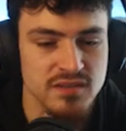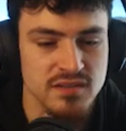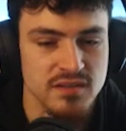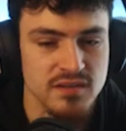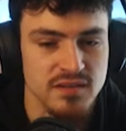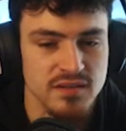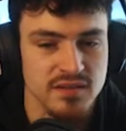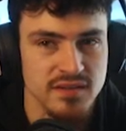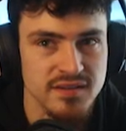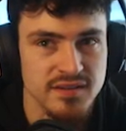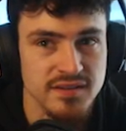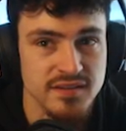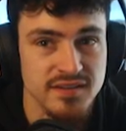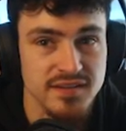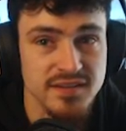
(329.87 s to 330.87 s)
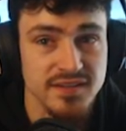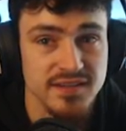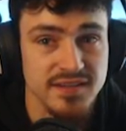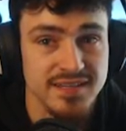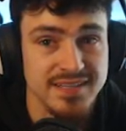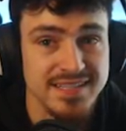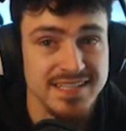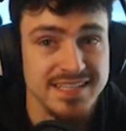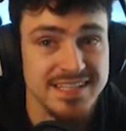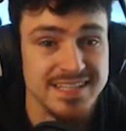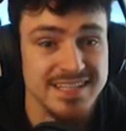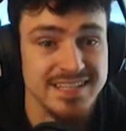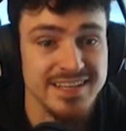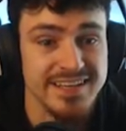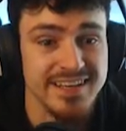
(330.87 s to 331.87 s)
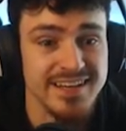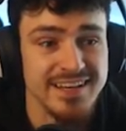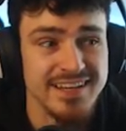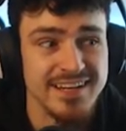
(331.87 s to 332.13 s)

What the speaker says: (no one is talking)